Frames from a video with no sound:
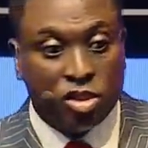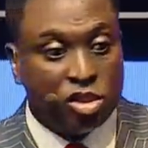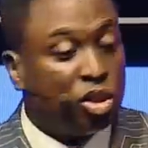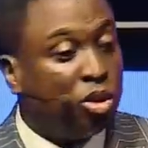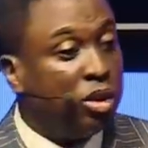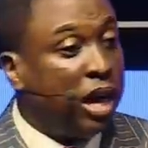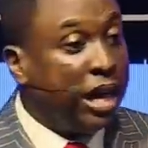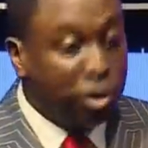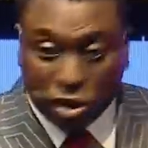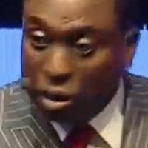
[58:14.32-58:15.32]
So I,
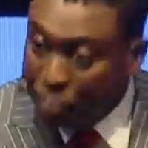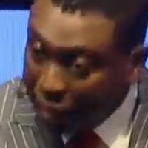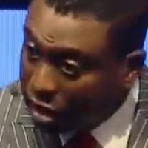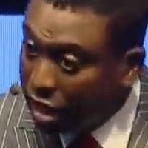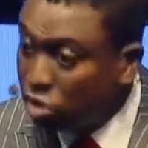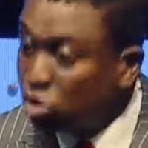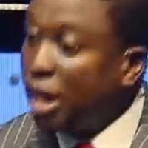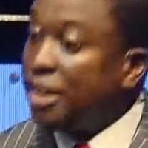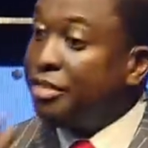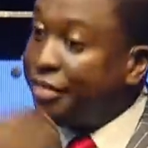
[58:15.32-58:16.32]
it was a pattern I know. So
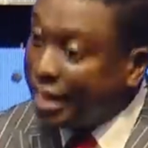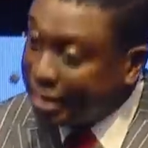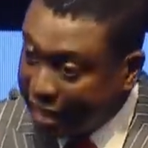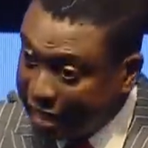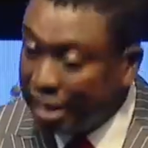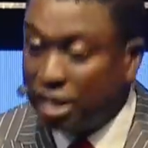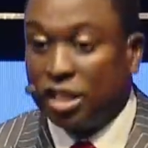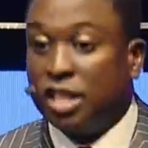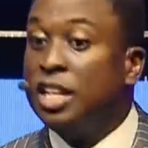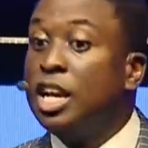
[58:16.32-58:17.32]
I reflected and I
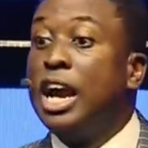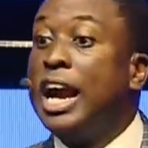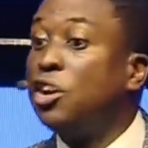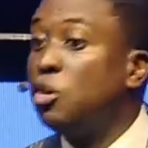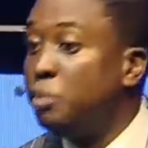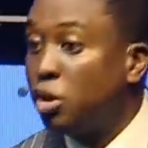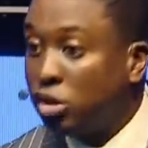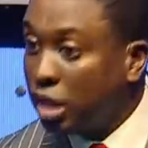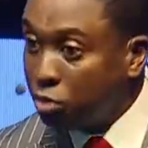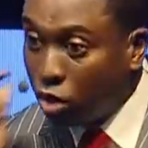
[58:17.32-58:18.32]
said, I don't borrow
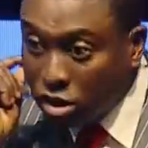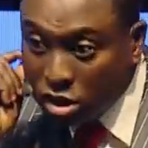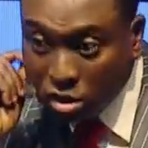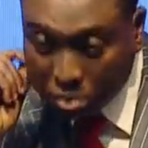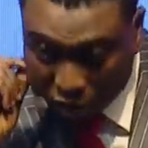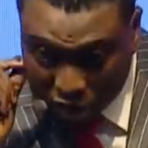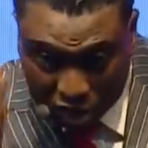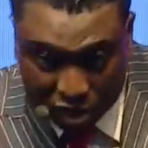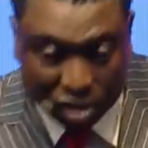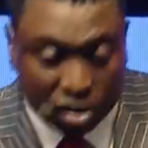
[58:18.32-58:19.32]
them what? Money.
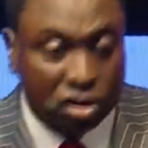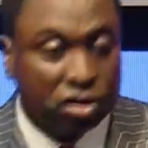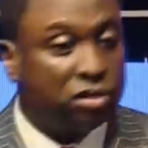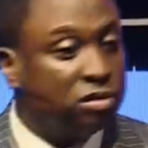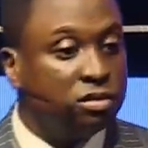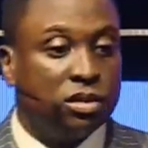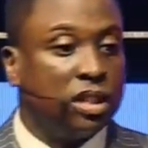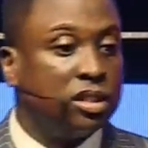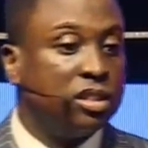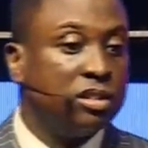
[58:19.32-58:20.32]

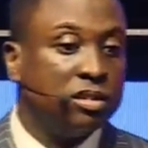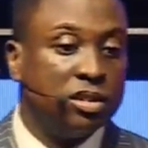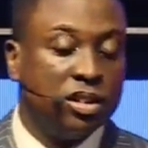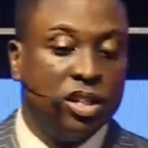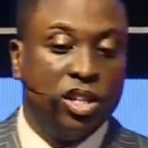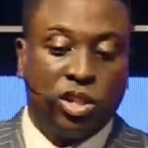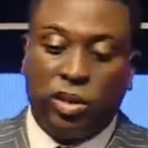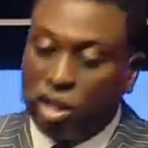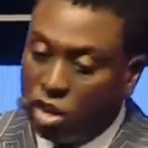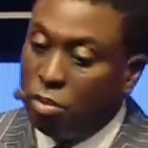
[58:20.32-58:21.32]
That's it. So
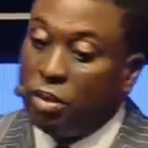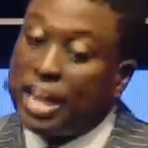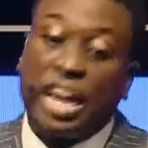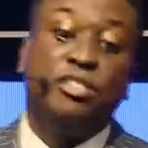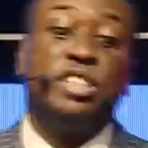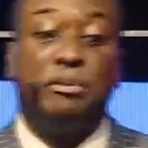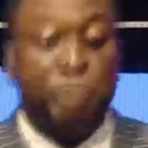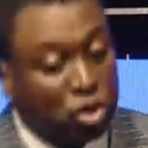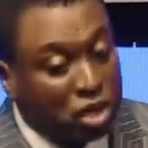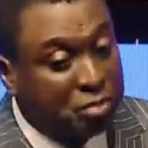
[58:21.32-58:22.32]
when they come, I can even say I
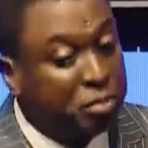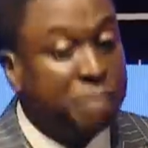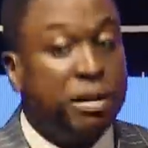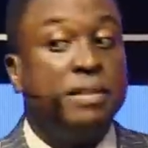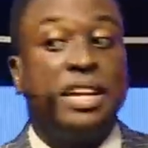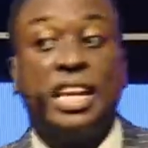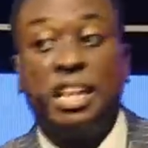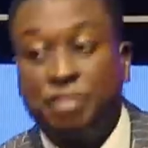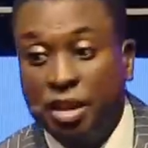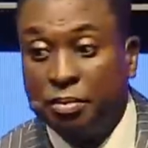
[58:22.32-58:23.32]
borrow them, but in my mind I
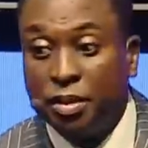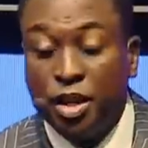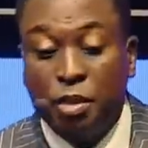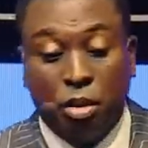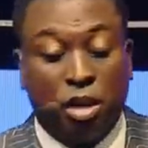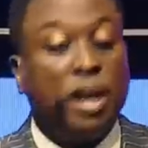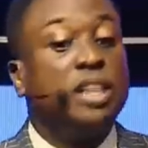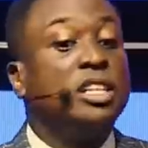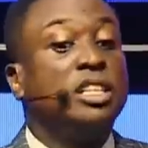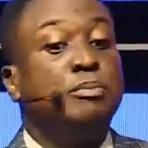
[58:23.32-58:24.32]
give them. But the
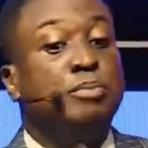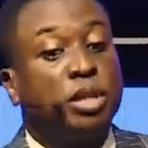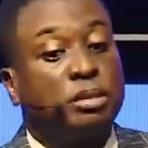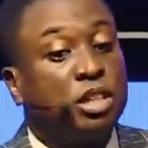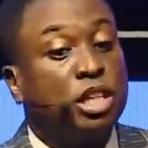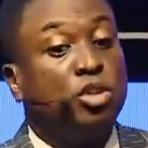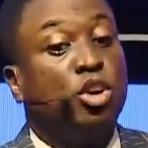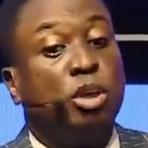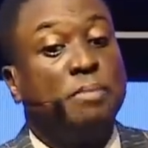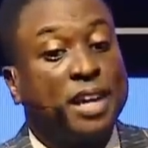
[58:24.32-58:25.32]
right answer I brought them, I said they will not
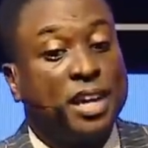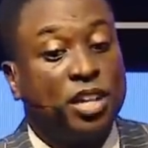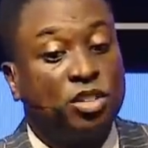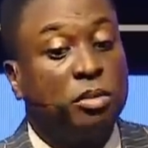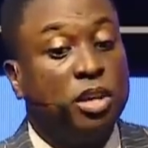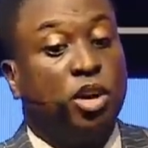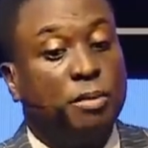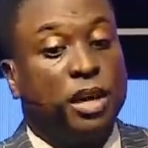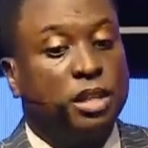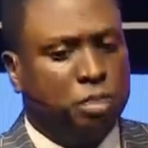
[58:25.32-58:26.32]
come back again. So when they come
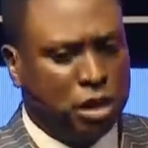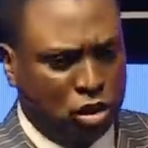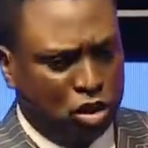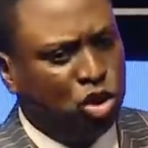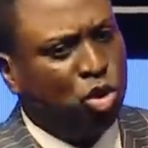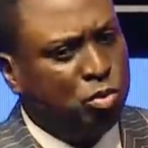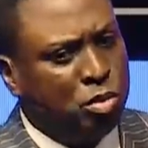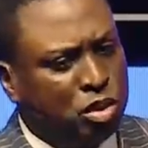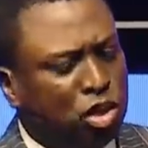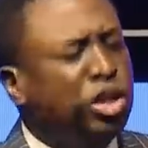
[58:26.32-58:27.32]
back, I say, but you still owe me
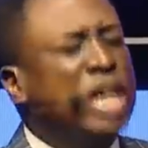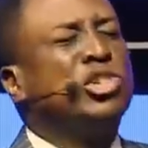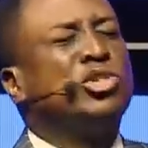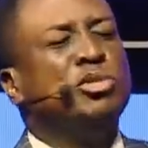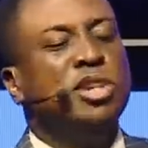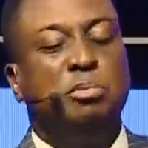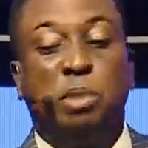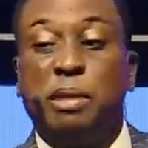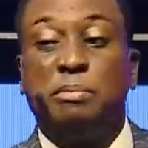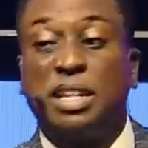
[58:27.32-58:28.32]
money. I say, oh, that's true. But
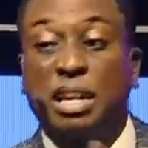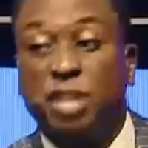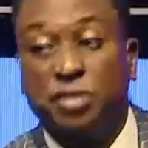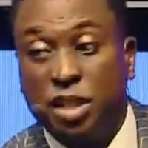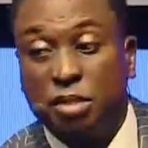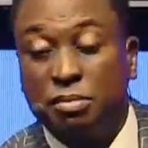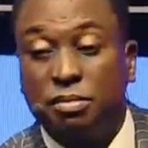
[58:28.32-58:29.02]
in my mind I've given them.